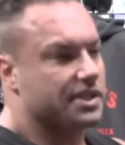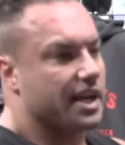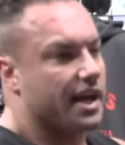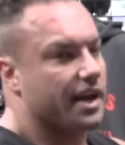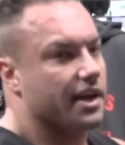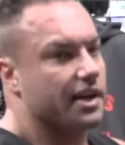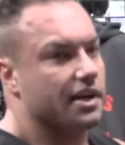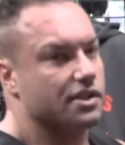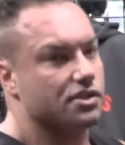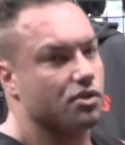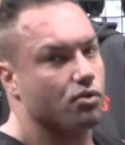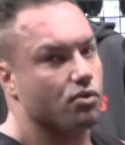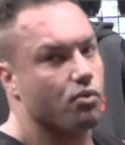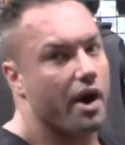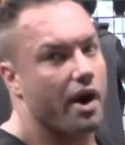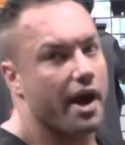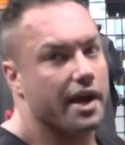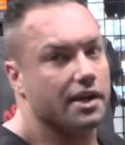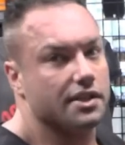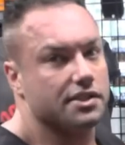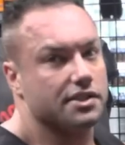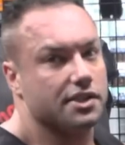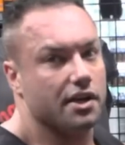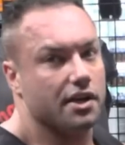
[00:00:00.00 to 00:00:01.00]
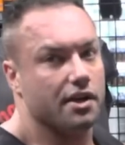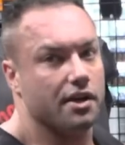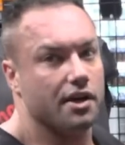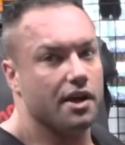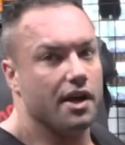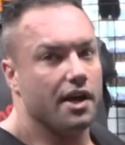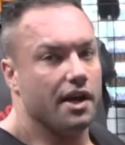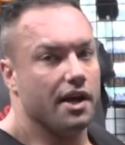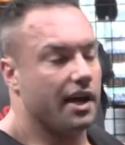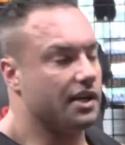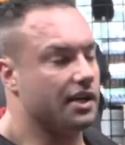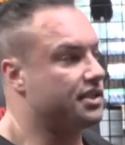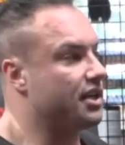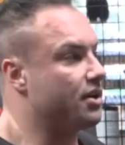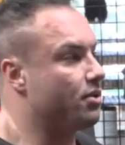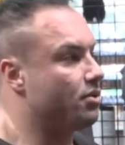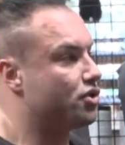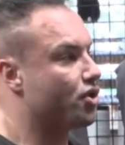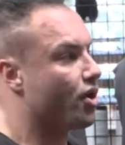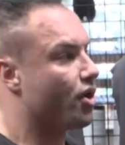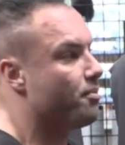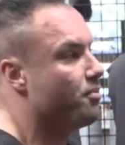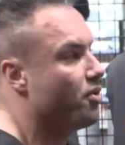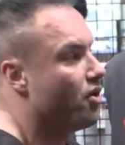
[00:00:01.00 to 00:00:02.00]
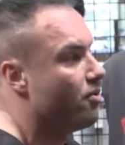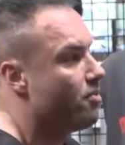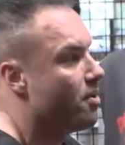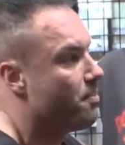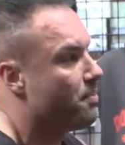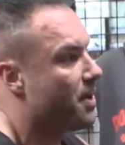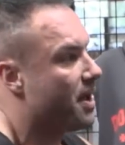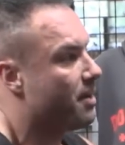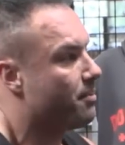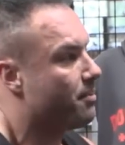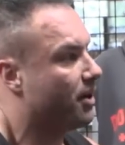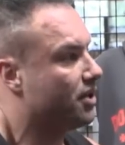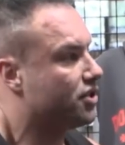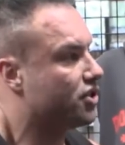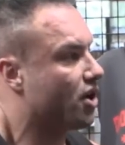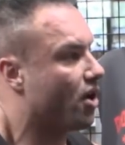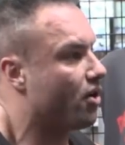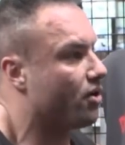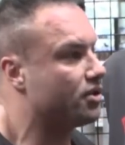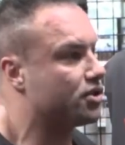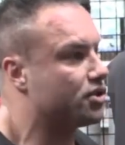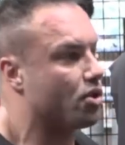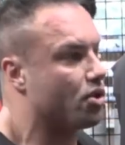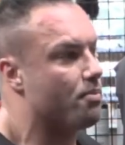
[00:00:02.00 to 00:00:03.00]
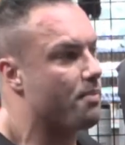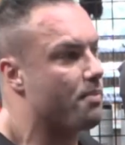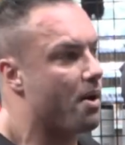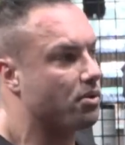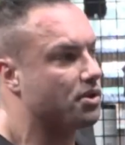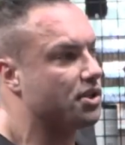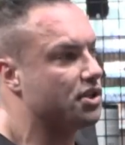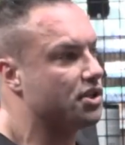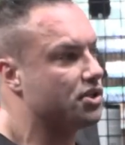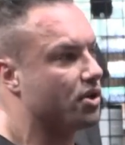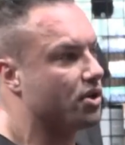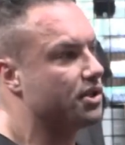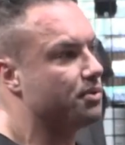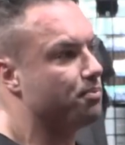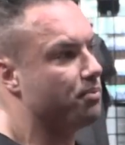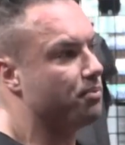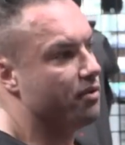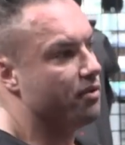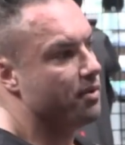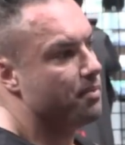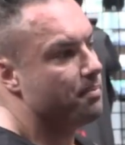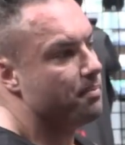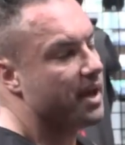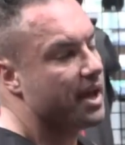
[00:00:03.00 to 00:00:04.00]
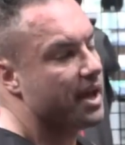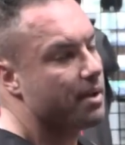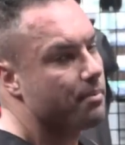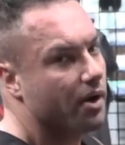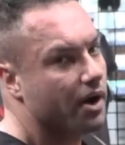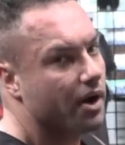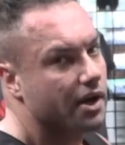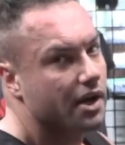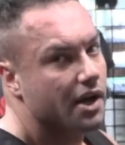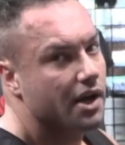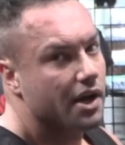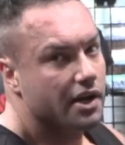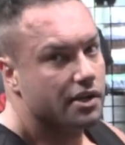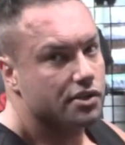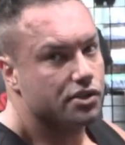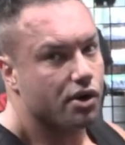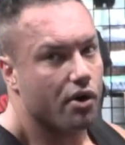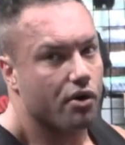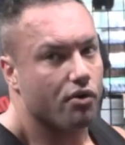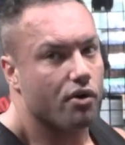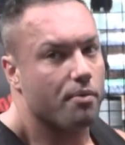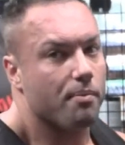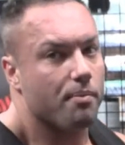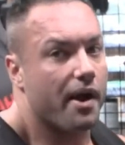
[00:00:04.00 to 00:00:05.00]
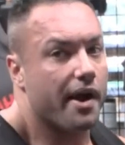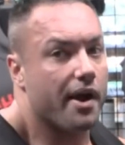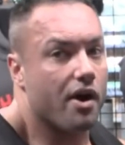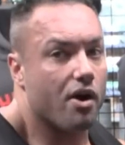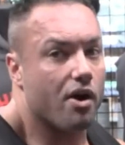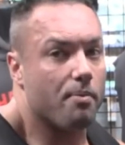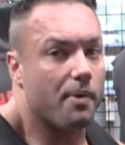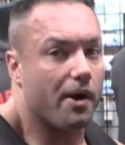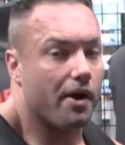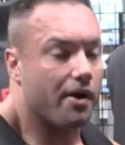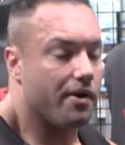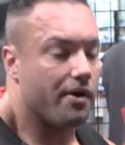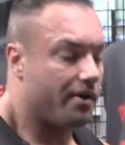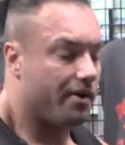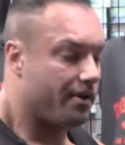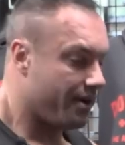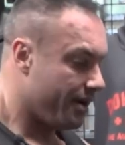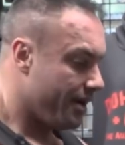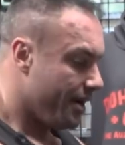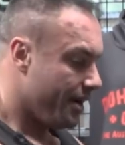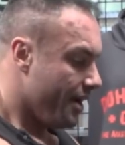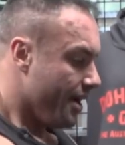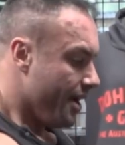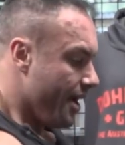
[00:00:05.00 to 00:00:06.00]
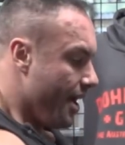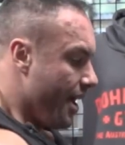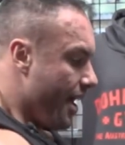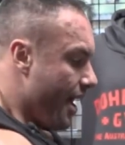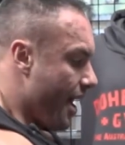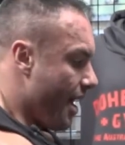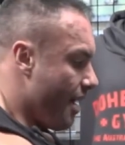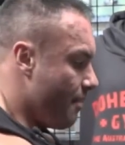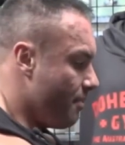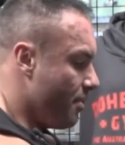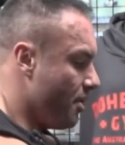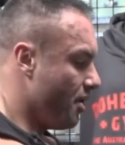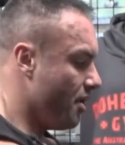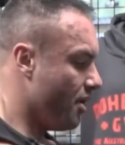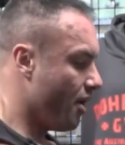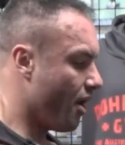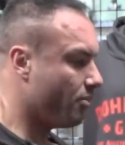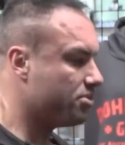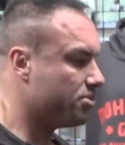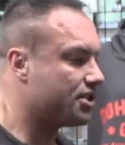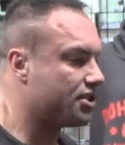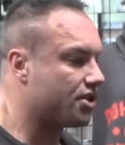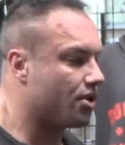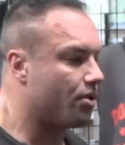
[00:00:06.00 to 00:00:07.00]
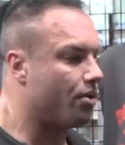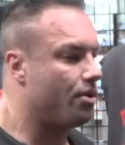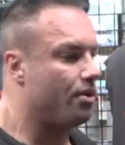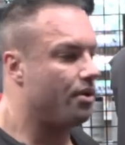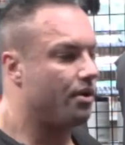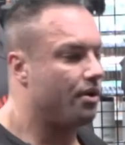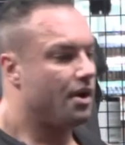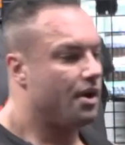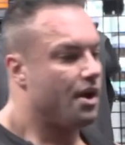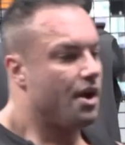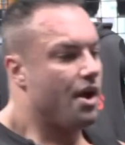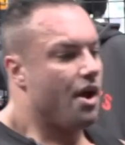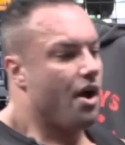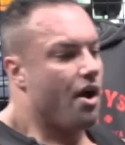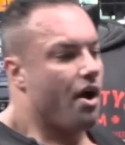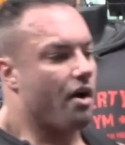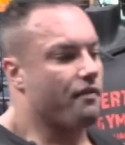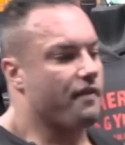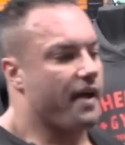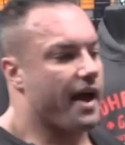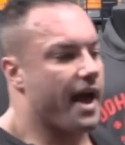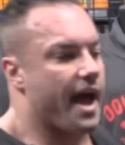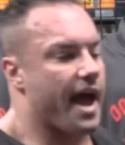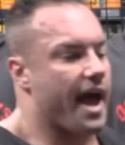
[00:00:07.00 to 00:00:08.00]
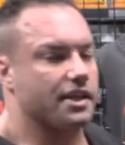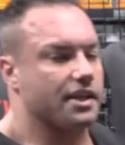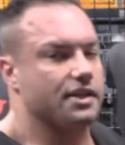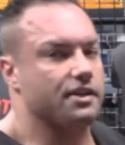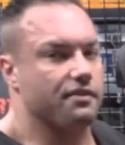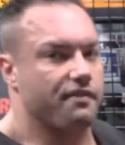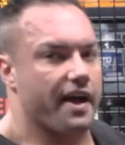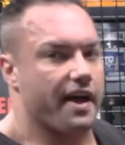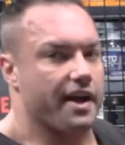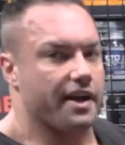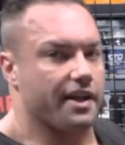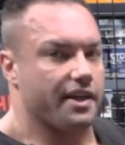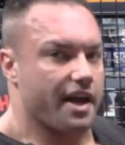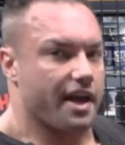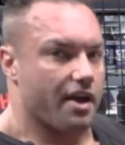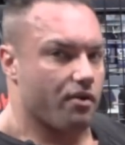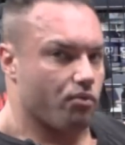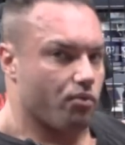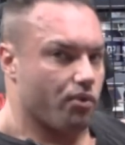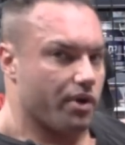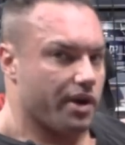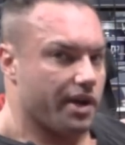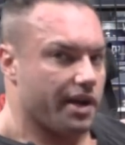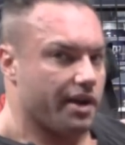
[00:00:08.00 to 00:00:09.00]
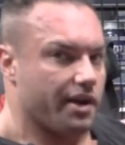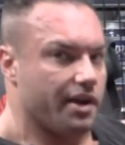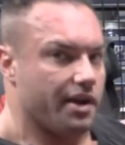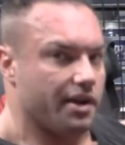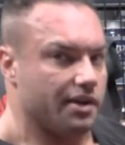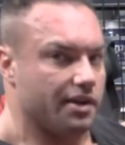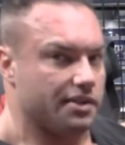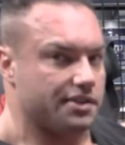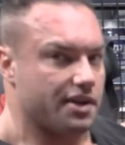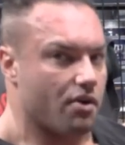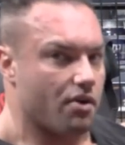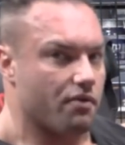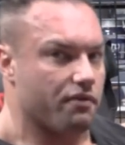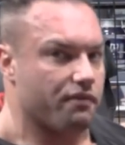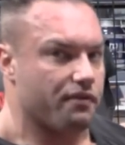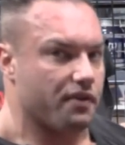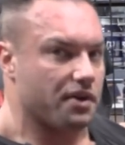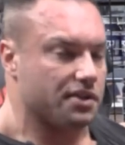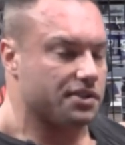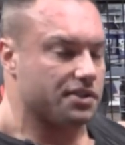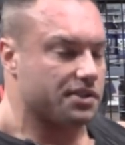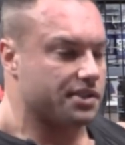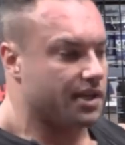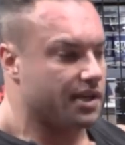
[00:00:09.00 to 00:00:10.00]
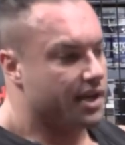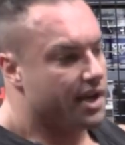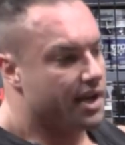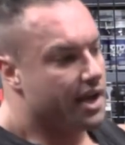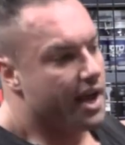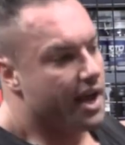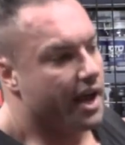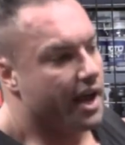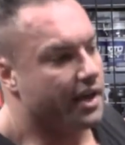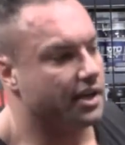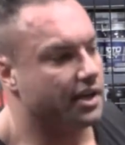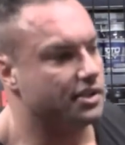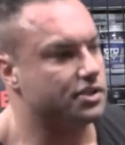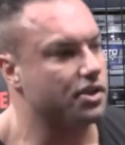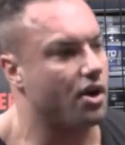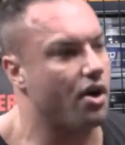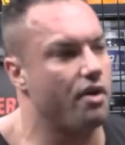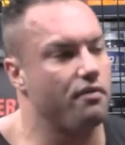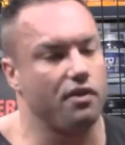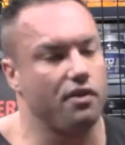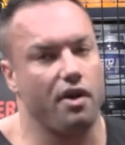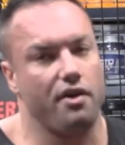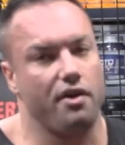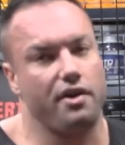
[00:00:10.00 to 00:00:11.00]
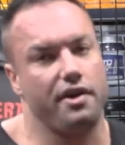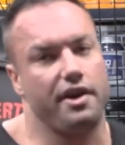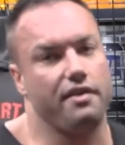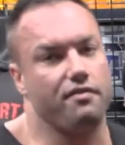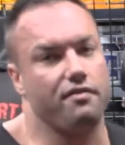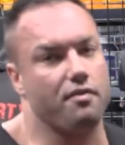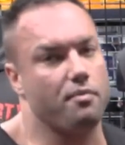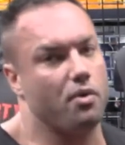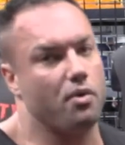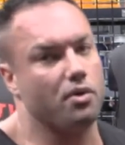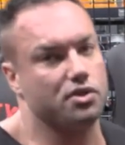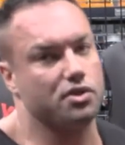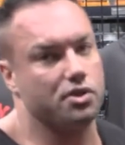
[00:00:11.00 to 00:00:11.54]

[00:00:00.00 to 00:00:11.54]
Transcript: started as a raise, a single joint movement being my shoulder, into a multi-joint movement being my shoulder and my elbow, I've activated that rear delt first, and it's overloaded even more